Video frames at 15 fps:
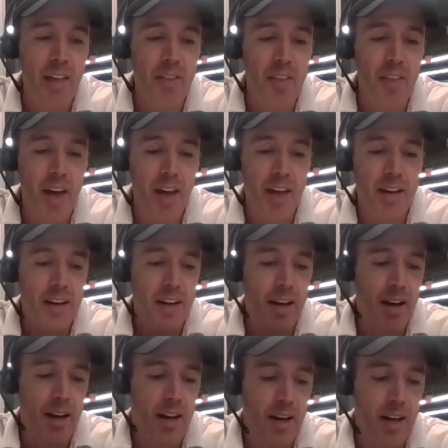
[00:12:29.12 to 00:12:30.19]
And
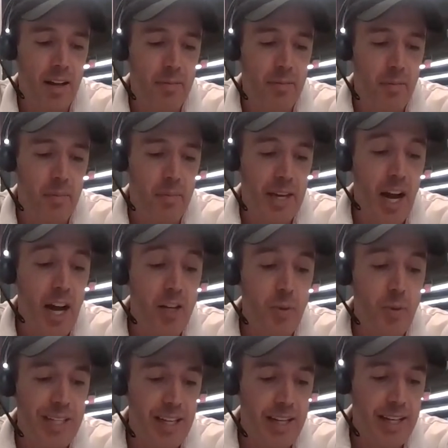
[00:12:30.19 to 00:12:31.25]
then
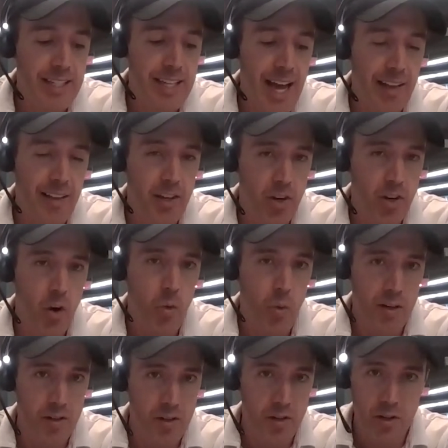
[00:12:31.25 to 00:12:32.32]
because we didn't exactly know
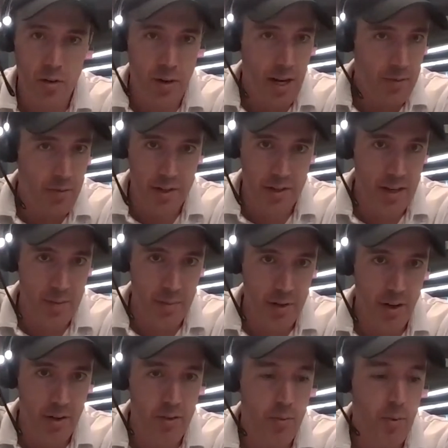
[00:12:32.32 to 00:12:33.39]
what to do at every
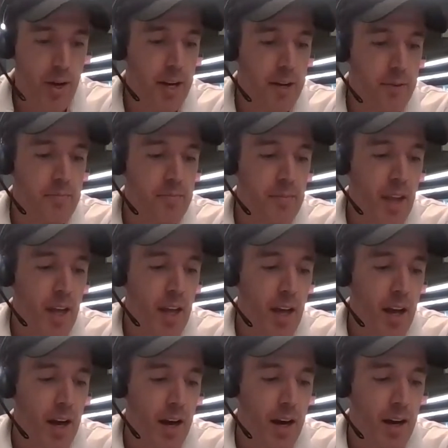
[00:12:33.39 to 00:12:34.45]
step along the way,
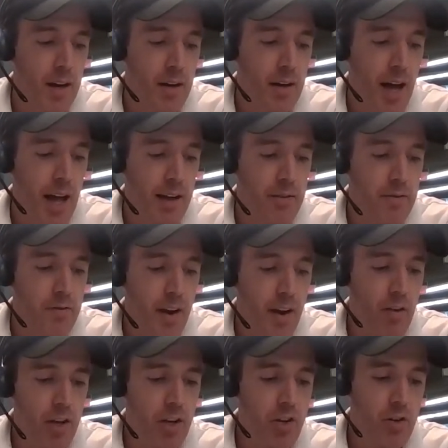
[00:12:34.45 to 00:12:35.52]
I had a
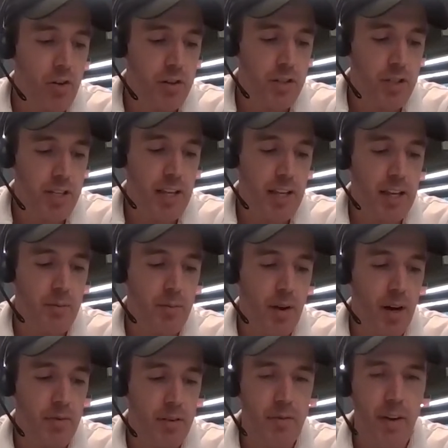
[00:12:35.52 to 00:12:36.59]
very good
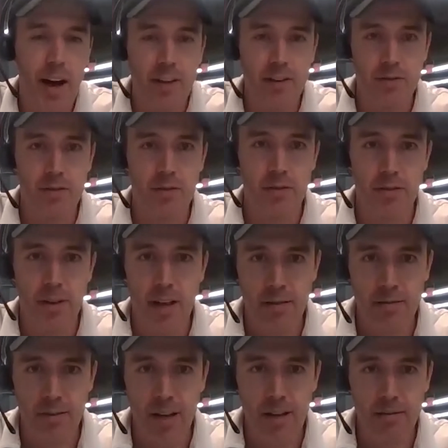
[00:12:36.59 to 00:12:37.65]
team of advisors
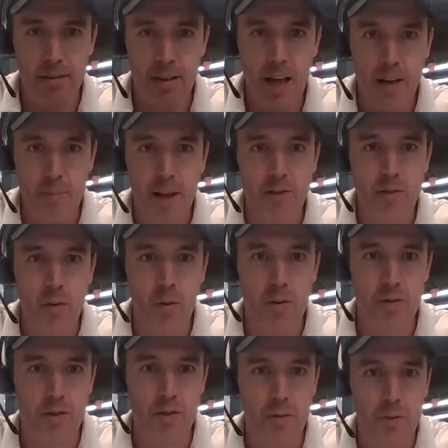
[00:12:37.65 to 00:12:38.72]
and
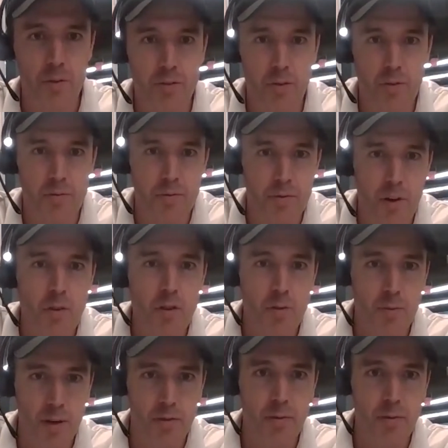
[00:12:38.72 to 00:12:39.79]
mentors who would sort of
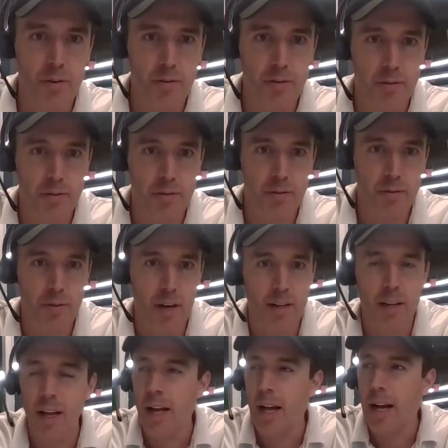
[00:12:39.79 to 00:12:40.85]
coach me through, right?
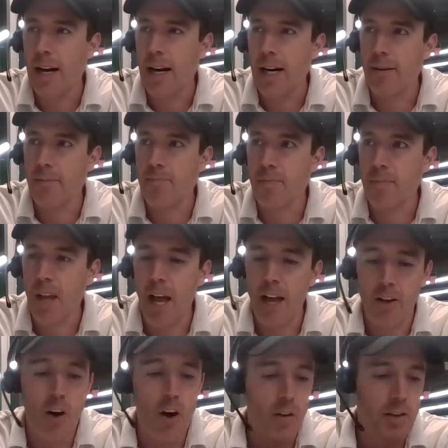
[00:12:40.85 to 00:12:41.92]

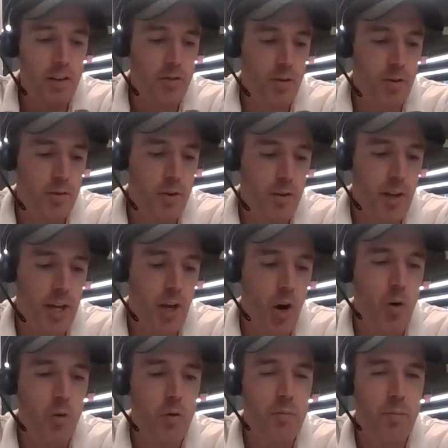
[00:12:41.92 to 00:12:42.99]
I call it sort of your
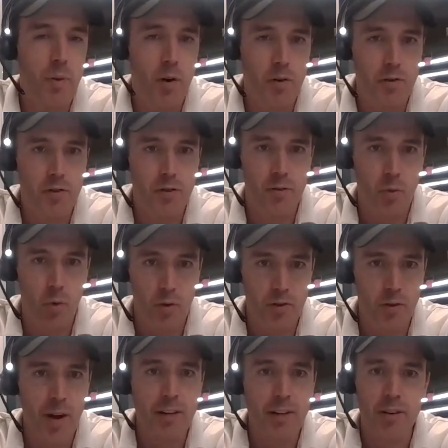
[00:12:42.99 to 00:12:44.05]
own personal
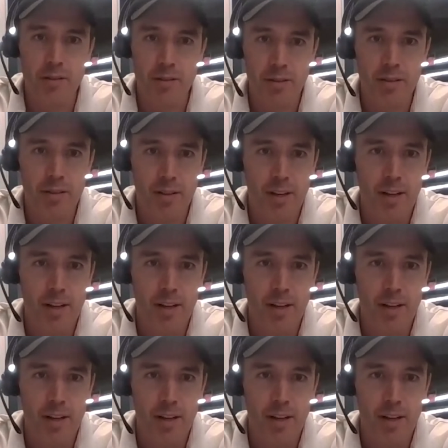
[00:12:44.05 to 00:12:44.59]
board of directors.